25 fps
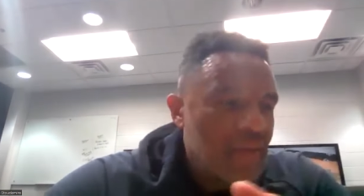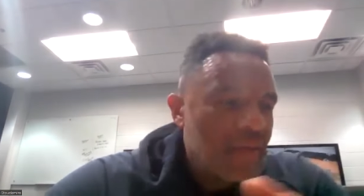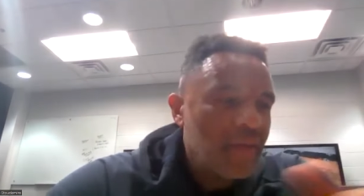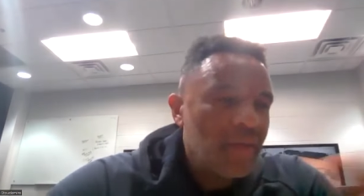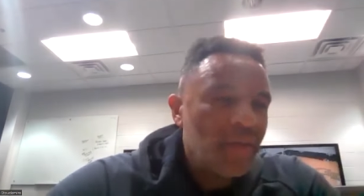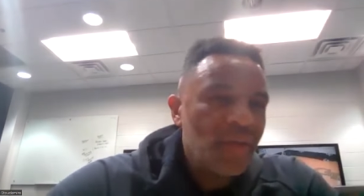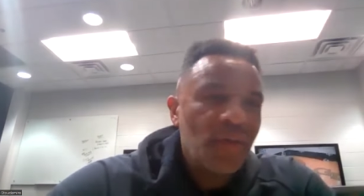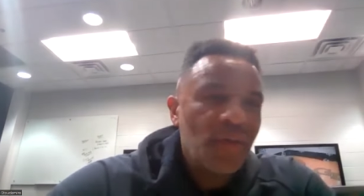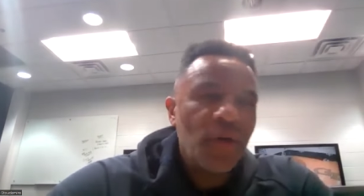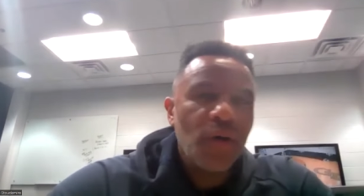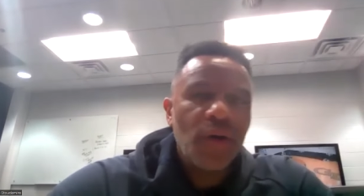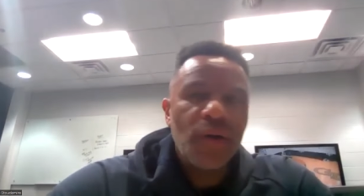
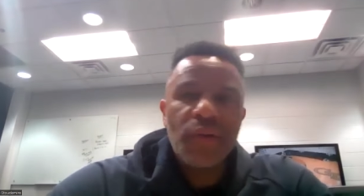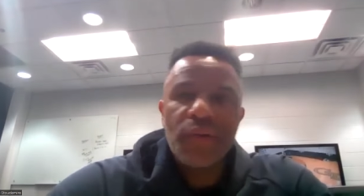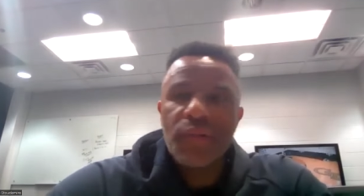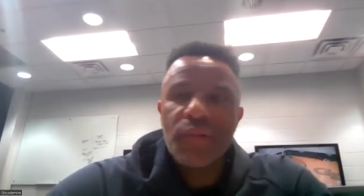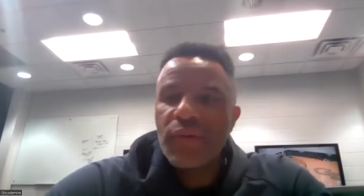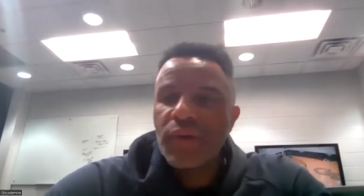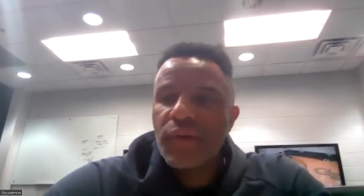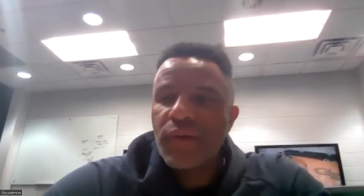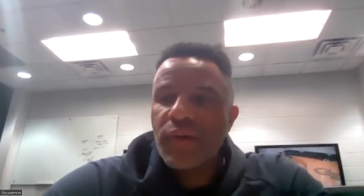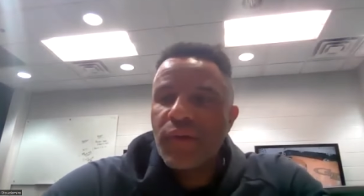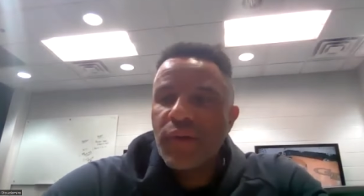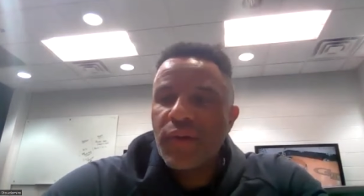You know,
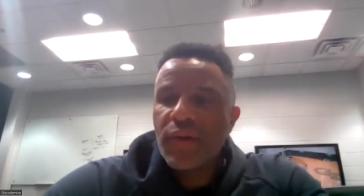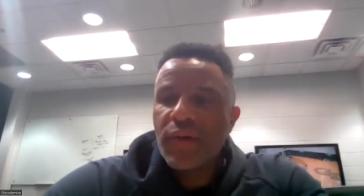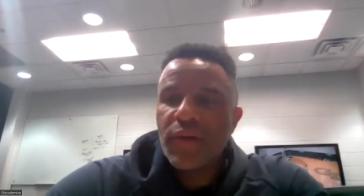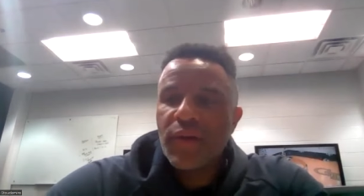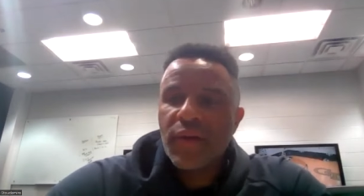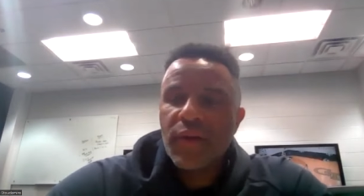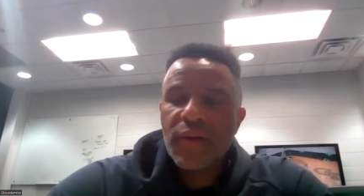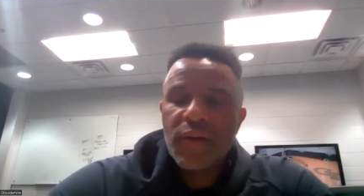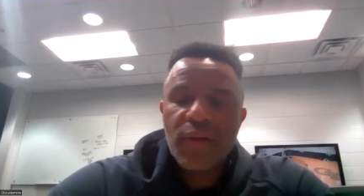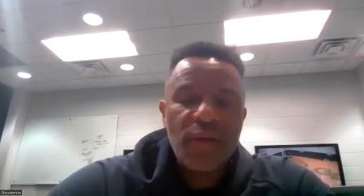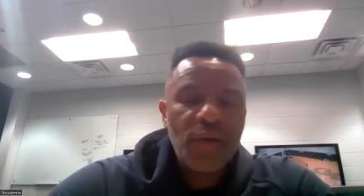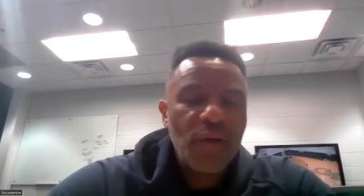
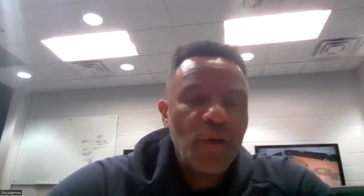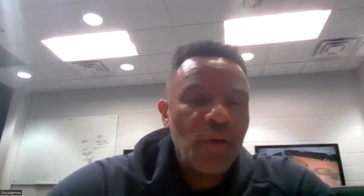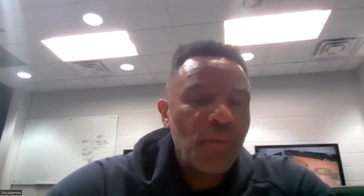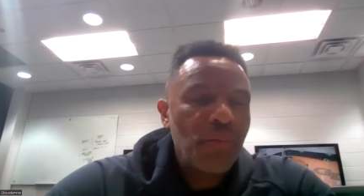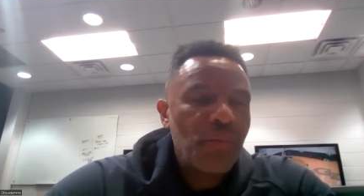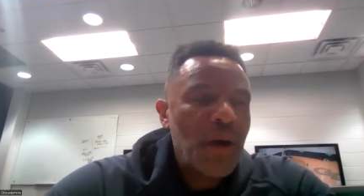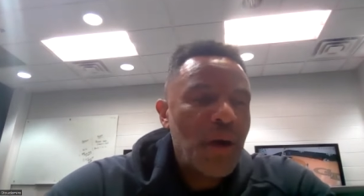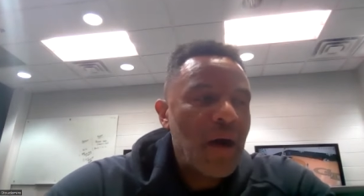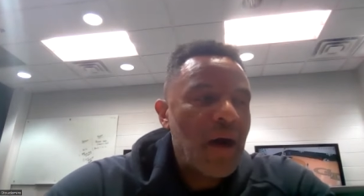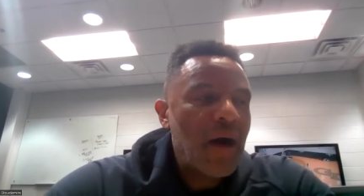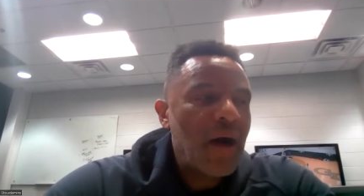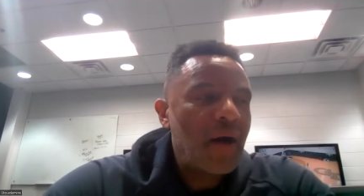you know,
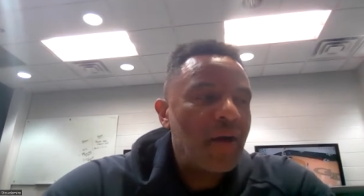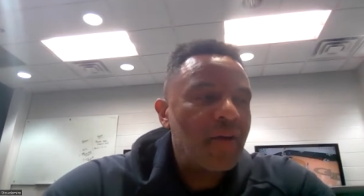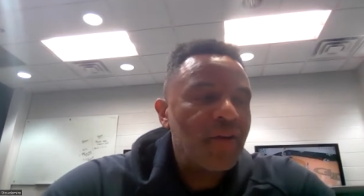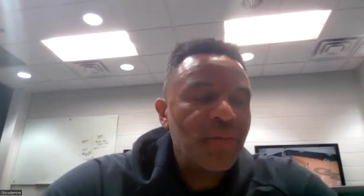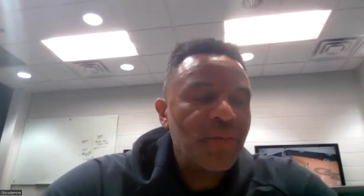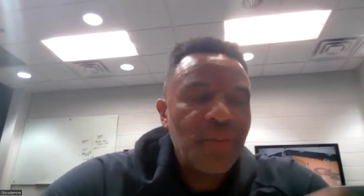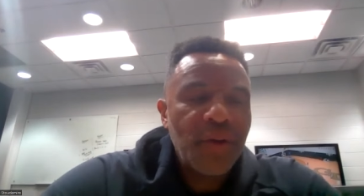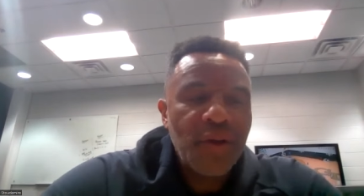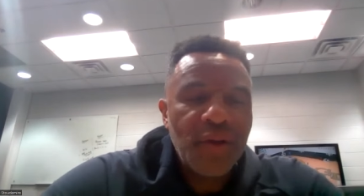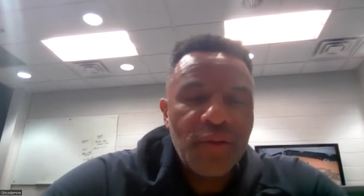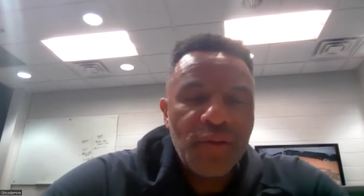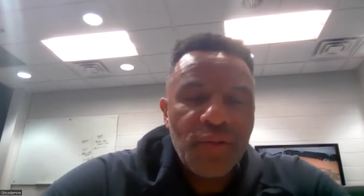Baye's
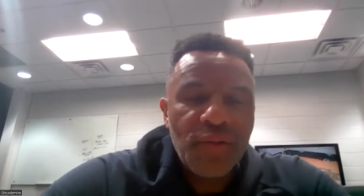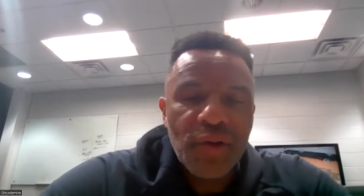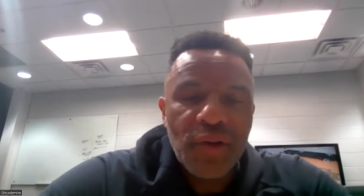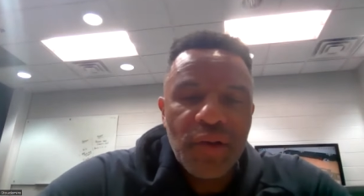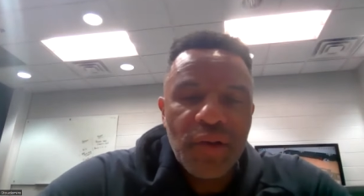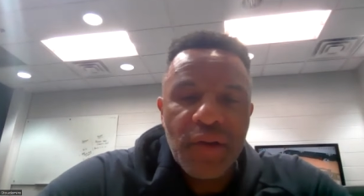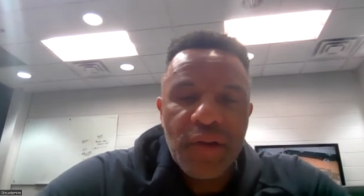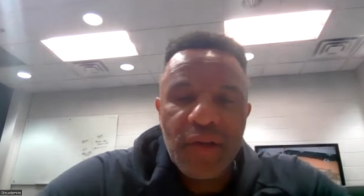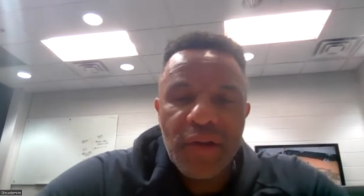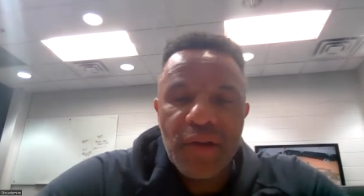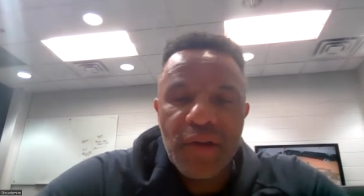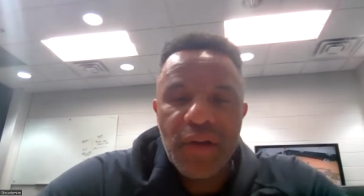been
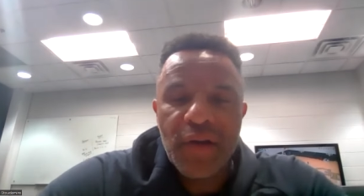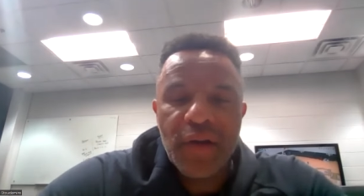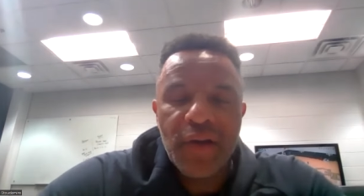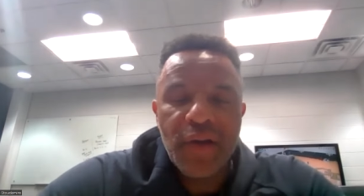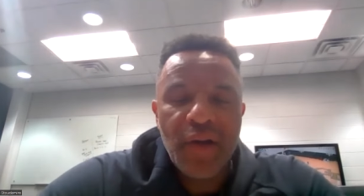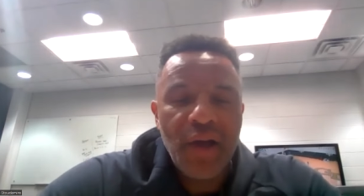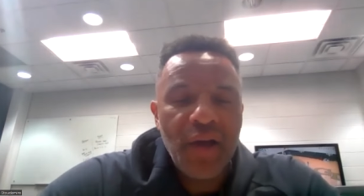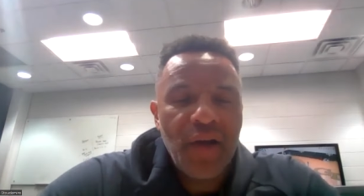really good.